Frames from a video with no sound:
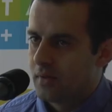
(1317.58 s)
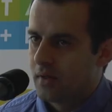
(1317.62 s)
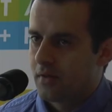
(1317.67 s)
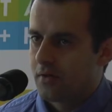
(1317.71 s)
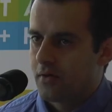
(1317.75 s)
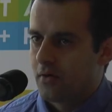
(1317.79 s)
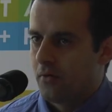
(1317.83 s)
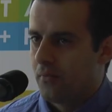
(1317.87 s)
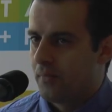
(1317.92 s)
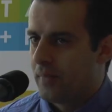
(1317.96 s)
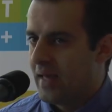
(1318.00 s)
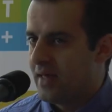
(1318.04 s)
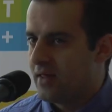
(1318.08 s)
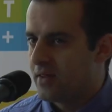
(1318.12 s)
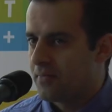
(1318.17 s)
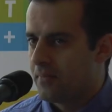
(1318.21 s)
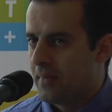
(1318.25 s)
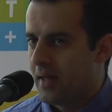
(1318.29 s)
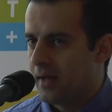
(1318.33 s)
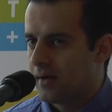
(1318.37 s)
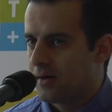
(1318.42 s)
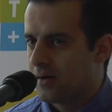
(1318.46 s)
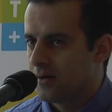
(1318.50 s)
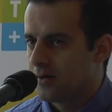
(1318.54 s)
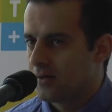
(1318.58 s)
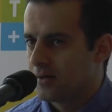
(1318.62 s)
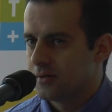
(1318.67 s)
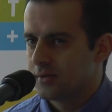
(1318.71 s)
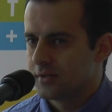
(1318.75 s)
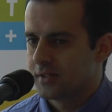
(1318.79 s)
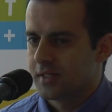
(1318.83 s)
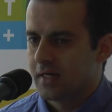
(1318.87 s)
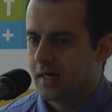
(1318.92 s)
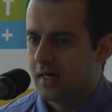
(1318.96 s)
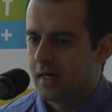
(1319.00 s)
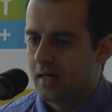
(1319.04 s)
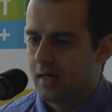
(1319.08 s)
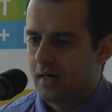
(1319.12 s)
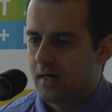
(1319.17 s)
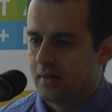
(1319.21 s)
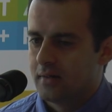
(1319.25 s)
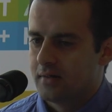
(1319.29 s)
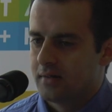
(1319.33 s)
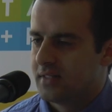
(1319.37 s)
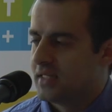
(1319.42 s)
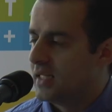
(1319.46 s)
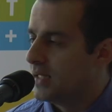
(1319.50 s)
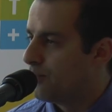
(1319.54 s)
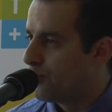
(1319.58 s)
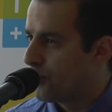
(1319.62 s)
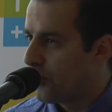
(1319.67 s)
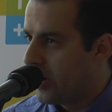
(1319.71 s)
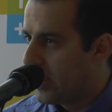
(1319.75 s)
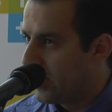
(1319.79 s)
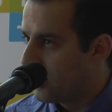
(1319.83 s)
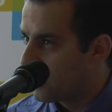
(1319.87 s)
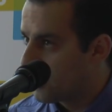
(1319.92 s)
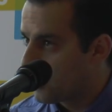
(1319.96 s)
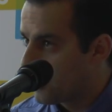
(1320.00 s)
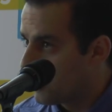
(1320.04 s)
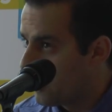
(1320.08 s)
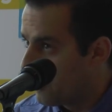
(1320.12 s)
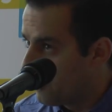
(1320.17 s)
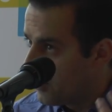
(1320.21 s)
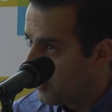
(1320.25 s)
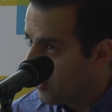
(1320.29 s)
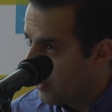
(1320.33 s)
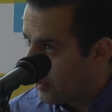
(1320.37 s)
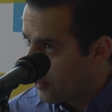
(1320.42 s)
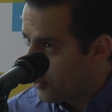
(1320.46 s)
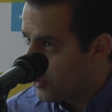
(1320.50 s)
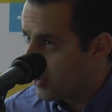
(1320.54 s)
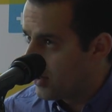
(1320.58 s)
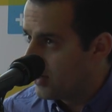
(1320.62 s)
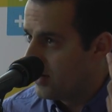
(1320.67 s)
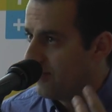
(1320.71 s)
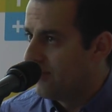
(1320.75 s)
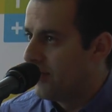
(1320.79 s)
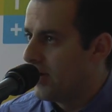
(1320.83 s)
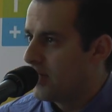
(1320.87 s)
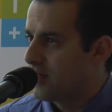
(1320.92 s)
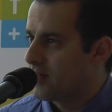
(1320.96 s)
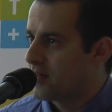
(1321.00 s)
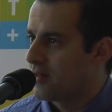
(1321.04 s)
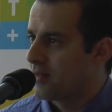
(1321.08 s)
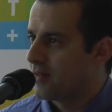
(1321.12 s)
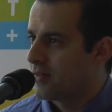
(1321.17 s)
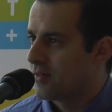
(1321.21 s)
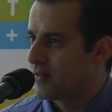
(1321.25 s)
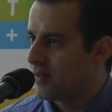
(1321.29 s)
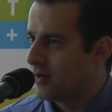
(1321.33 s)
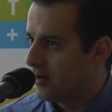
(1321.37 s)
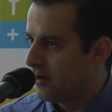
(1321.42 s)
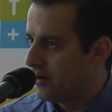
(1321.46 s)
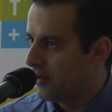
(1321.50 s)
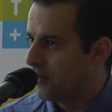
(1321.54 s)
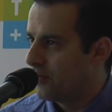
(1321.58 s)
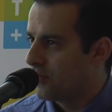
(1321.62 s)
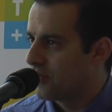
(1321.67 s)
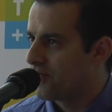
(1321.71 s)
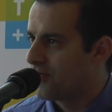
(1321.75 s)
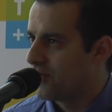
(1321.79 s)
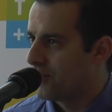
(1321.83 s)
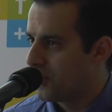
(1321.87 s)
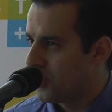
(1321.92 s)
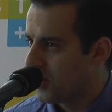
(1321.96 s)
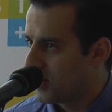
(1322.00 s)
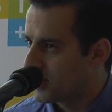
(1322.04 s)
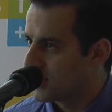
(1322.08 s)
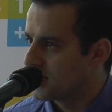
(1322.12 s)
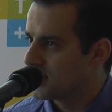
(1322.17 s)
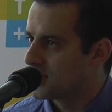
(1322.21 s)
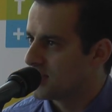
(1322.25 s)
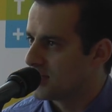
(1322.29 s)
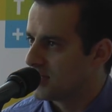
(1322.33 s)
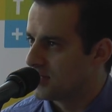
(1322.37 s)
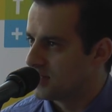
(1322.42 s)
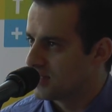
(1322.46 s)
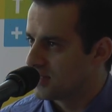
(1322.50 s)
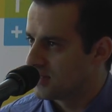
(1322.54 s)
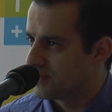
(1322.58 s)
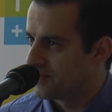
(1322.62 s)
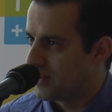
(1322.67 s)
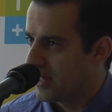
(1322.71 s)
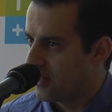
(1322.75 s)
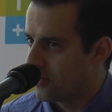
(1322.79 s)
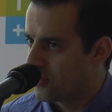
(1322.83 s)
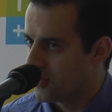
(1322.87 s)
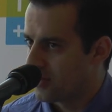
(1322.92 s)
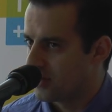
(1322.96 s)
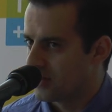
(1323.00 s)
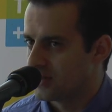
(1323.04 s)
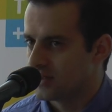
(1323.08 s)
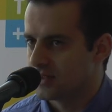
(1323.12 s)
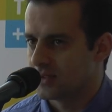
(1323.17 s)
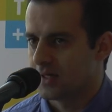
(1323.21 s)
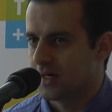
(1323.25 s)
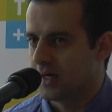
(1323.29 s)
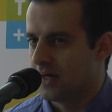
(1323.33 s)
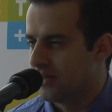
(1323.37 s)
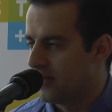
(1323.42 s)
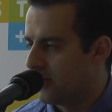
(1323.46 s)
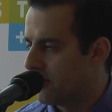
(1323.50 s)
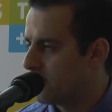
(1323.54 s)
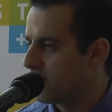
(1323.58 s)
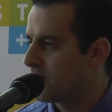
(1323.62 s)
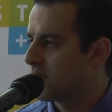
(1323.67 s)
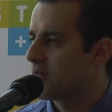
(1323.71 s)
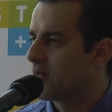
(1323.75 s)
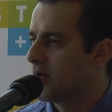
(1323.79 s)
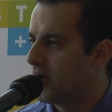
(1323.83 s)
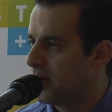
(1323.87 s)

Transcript: pacemakers, deep brain stimulation devices that are used for Parkinson's patients. There's